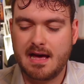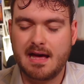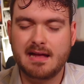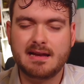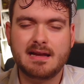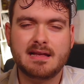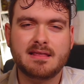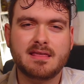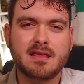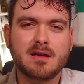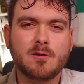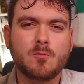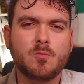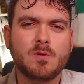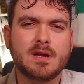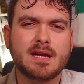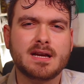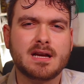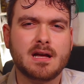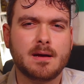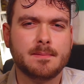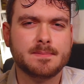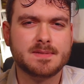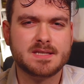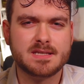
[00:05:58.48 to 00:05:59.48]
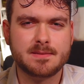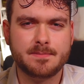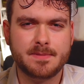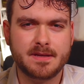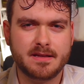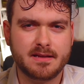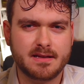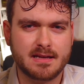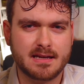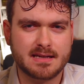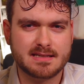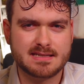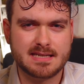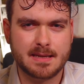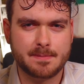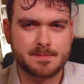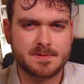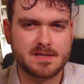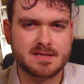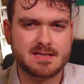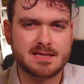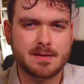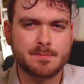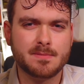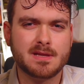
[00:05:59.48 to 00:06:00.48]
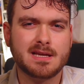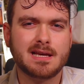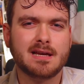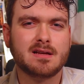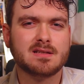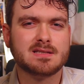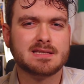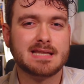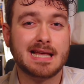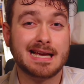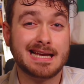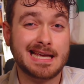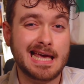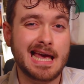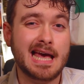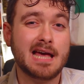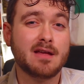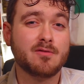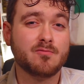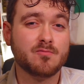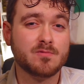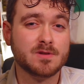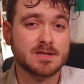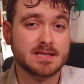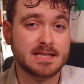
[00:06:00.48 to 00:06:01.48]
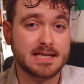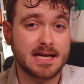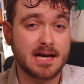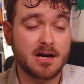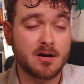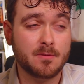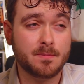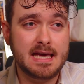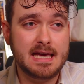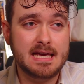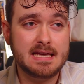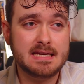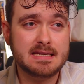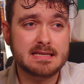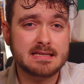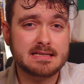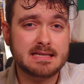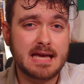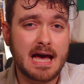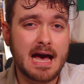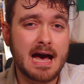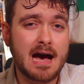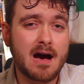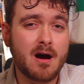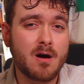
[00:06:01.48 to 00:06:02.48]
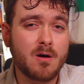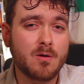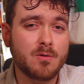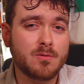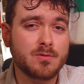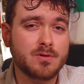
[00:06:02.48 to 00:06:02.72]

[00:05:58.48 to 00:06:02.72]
And I think when it comes to being accepted, something else that can really help is how